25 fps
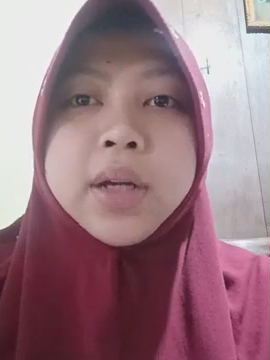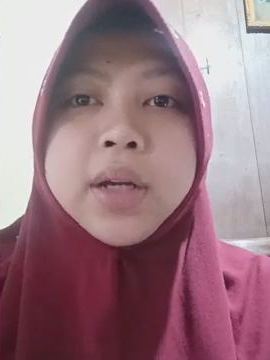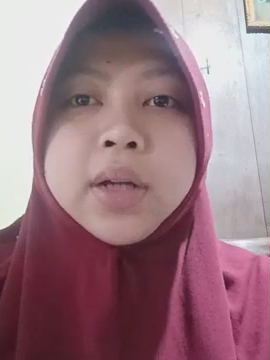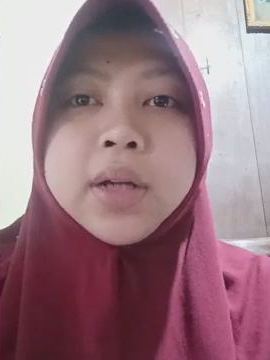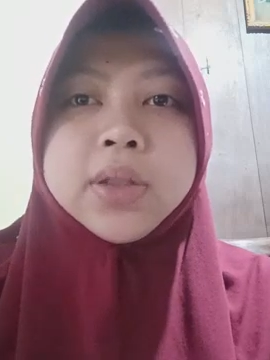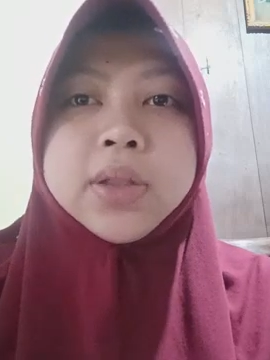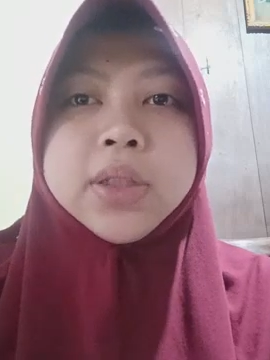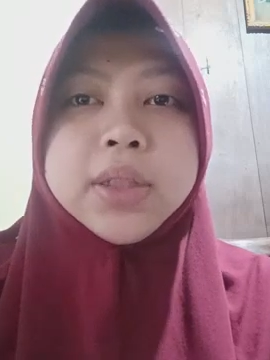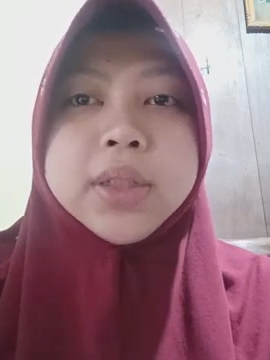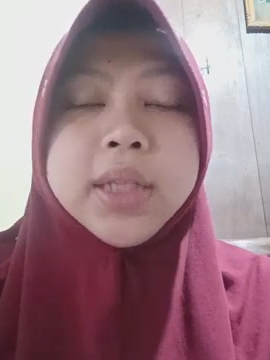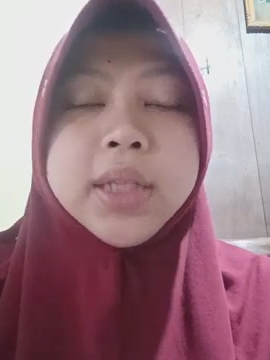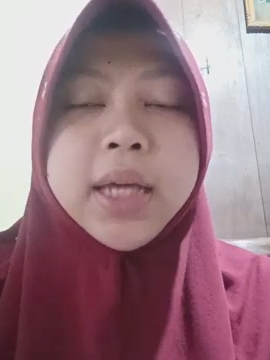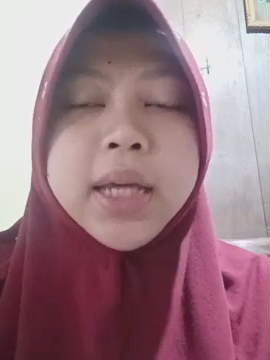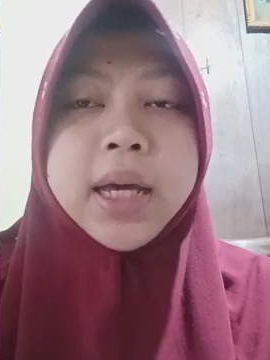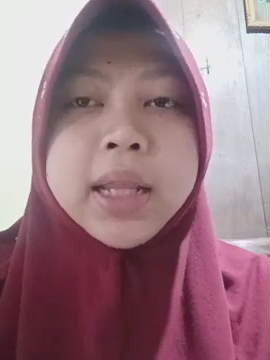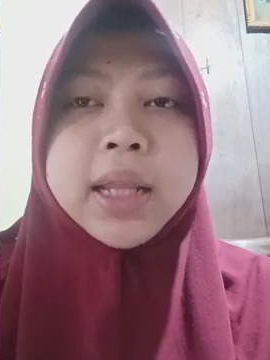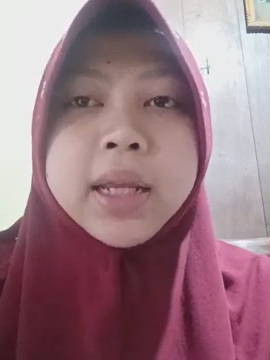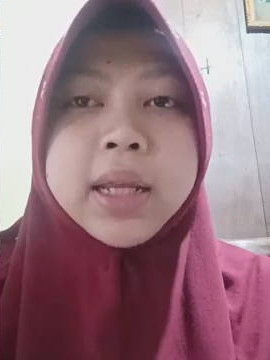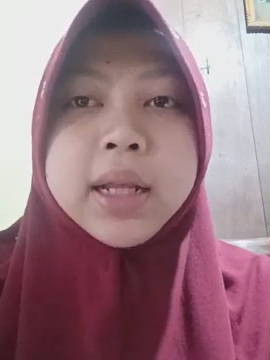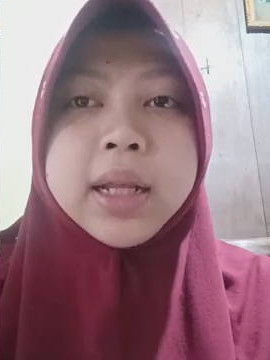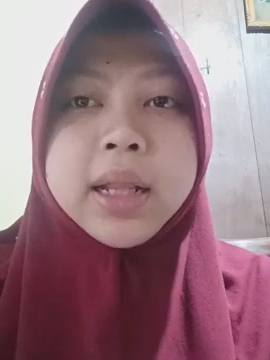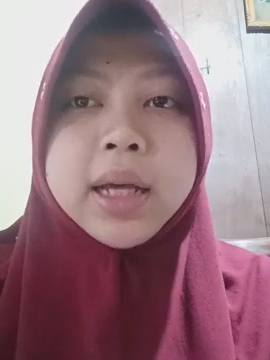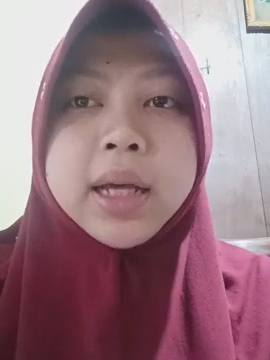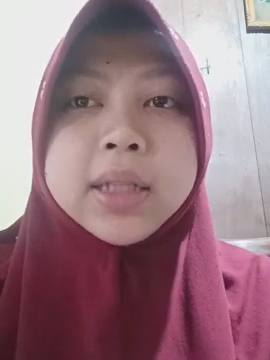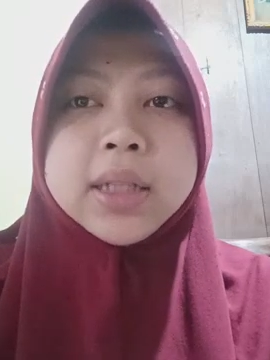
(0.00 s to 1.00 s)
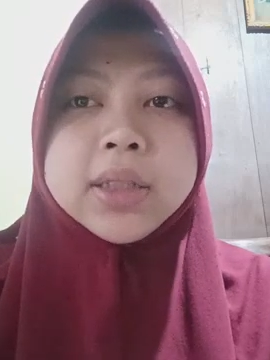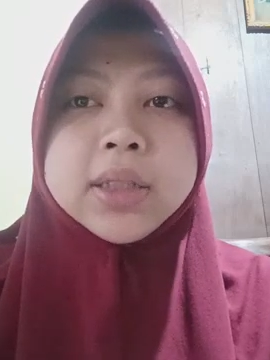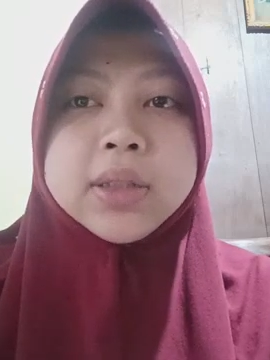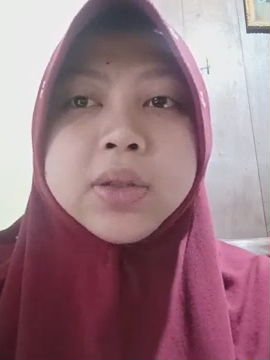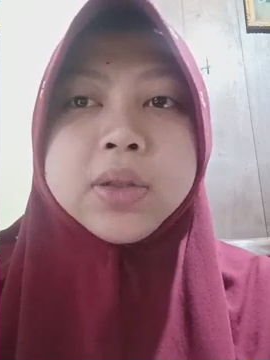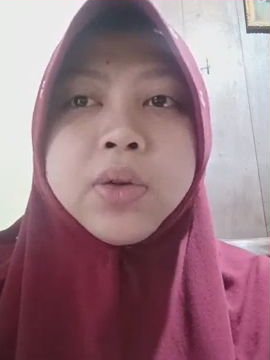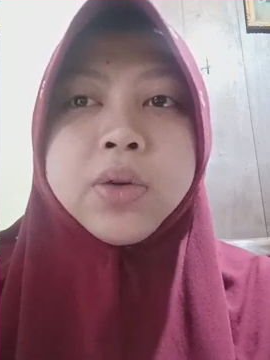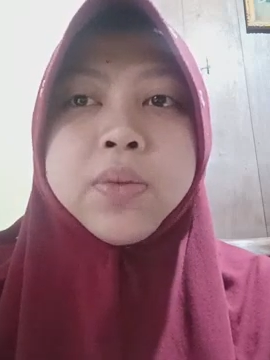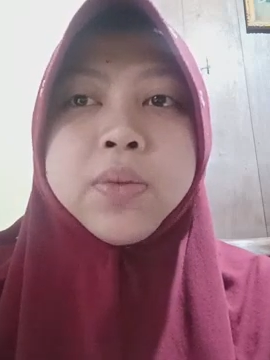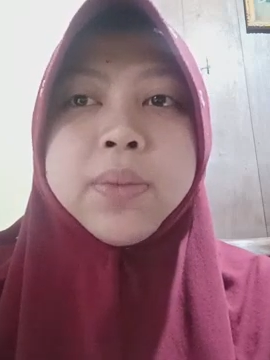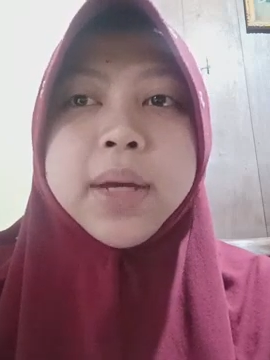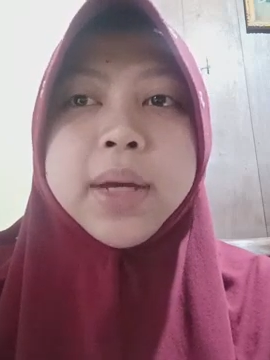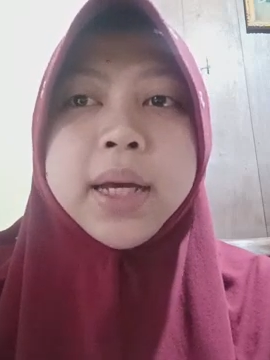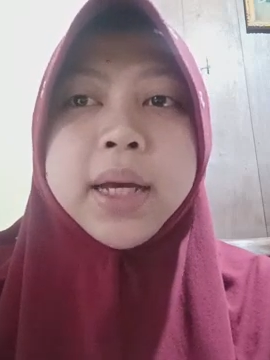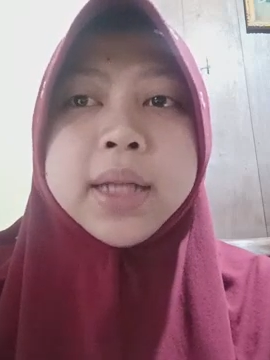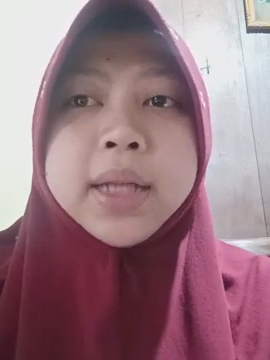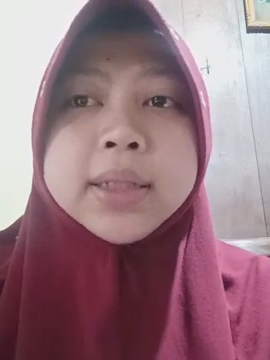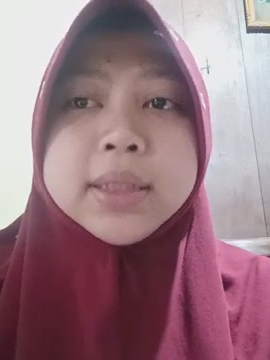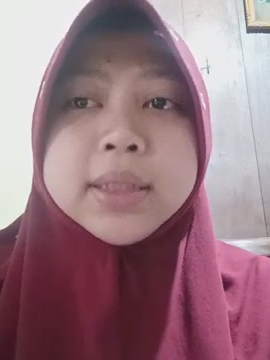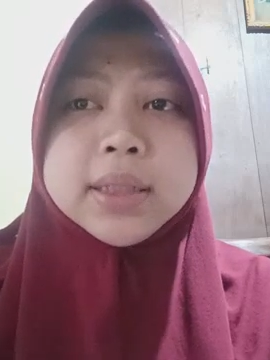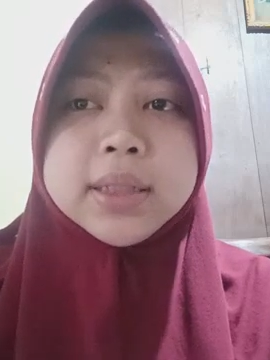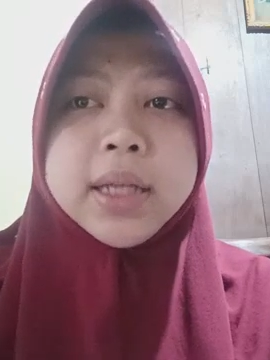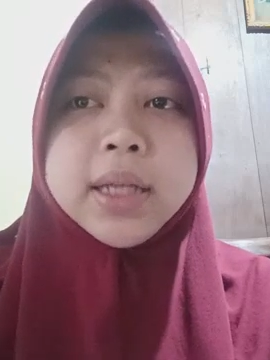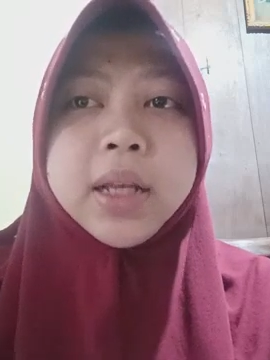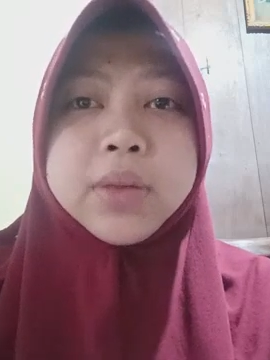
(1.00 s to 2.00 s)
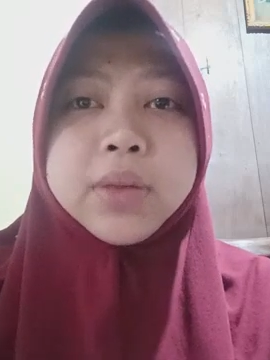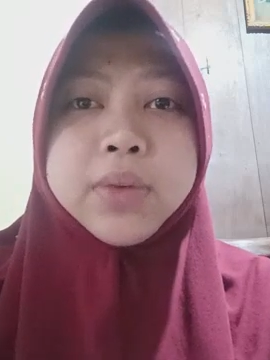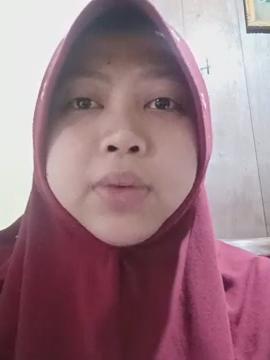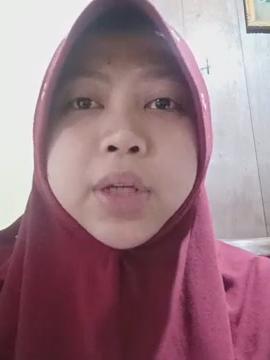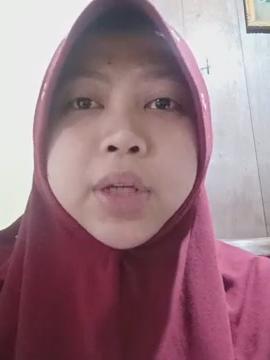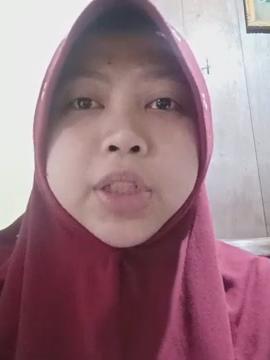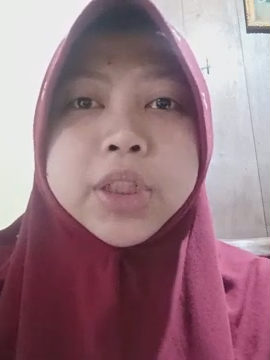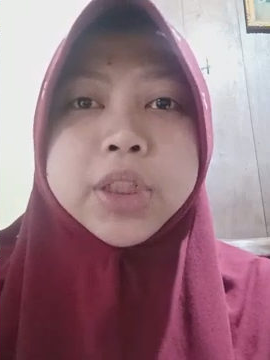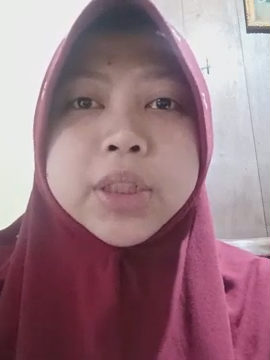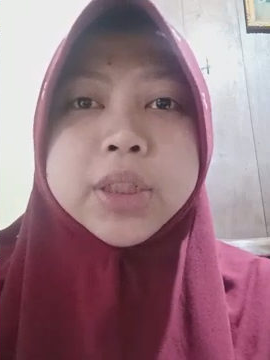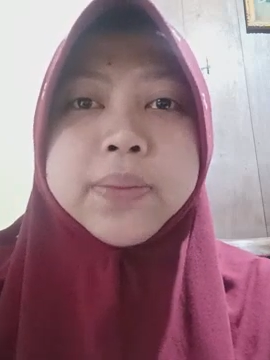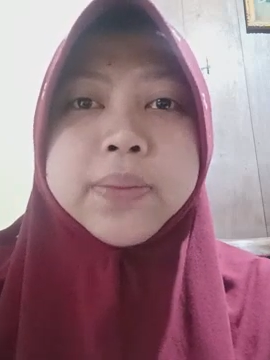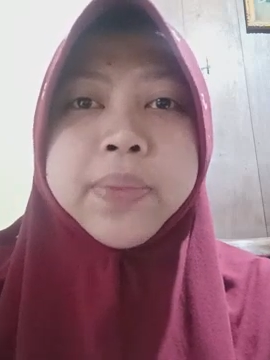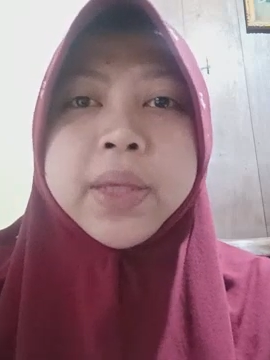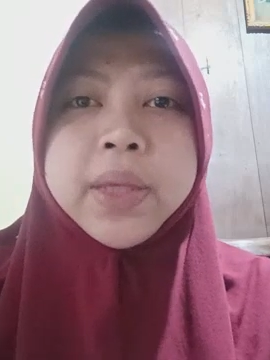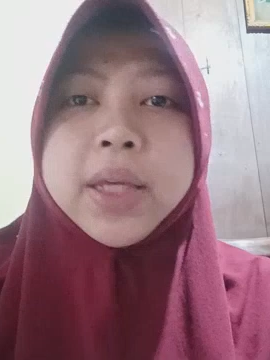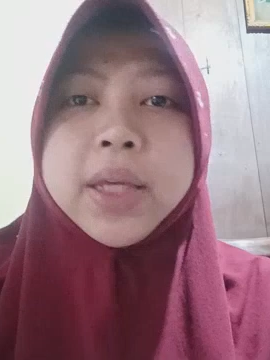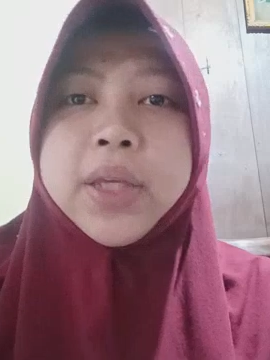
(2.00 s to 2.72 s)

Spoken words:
go together like soap and sandwich.